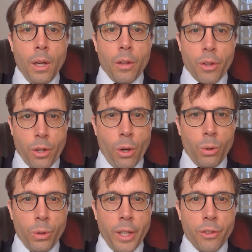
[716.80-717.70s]
The
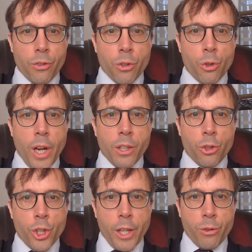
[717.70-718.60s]
goal is to train a
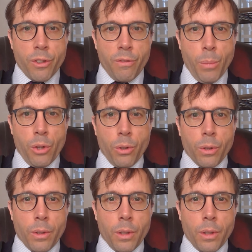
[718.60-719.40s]
generative model.